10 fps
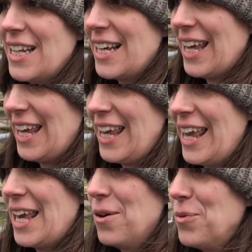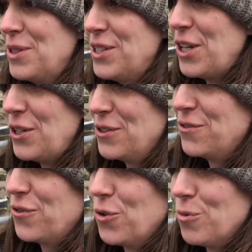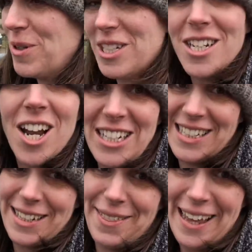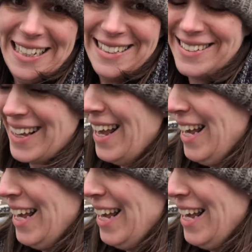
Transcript: the quay here was used for much nicer things.